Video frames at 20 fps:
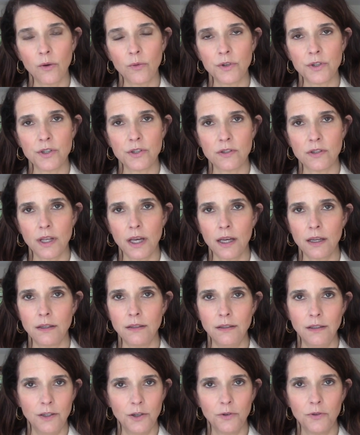which is
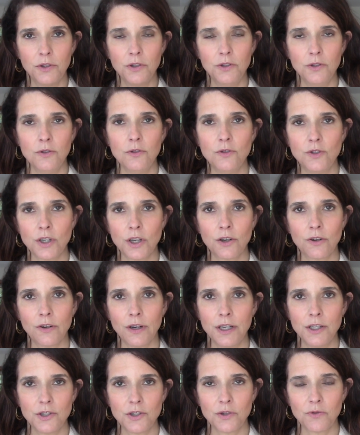that, you know, the new
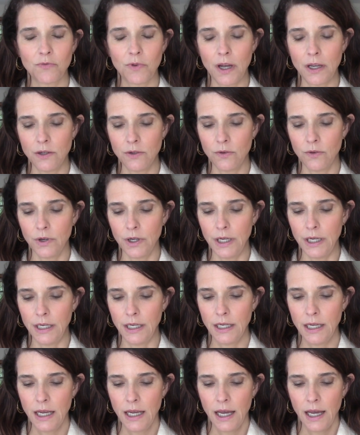generation
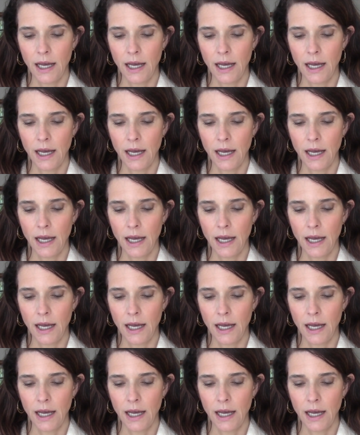retinoid.